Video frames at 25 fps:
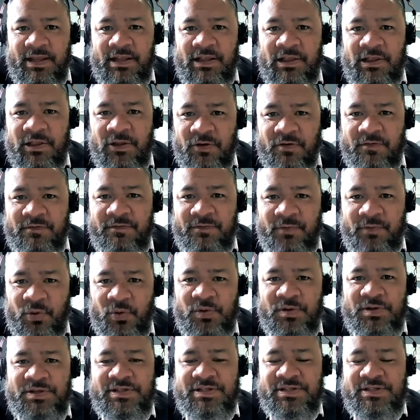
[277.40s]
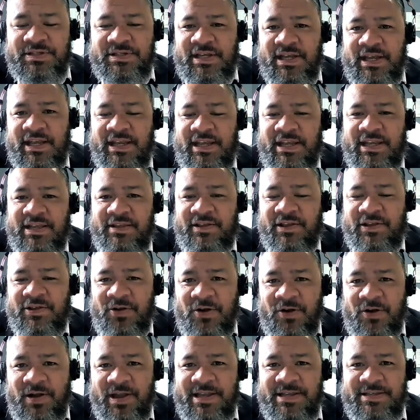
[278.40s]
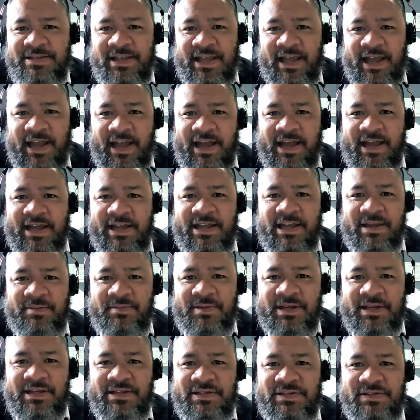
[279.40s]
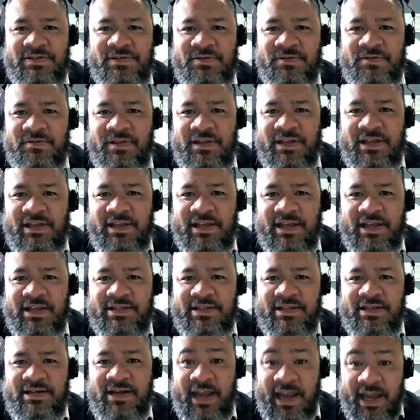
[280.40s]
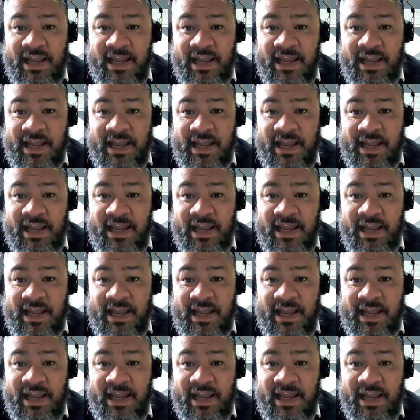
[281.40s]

Look forward to seeing the guys that are coming to the dinner,